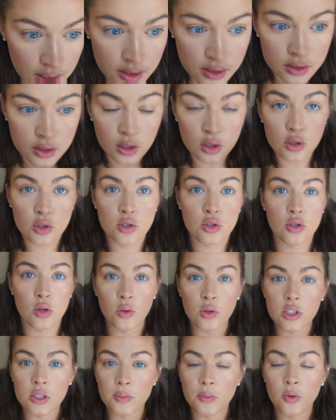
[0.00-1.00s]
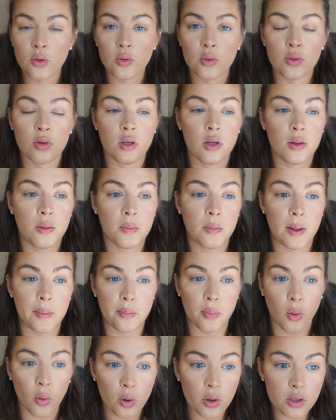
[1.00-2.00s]
is so smooth. My
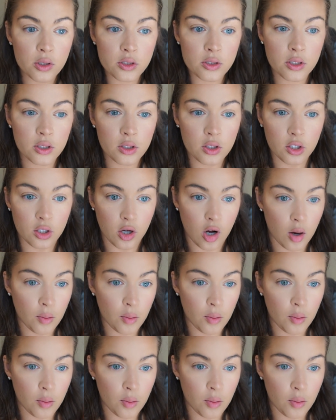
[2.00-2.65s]
pores look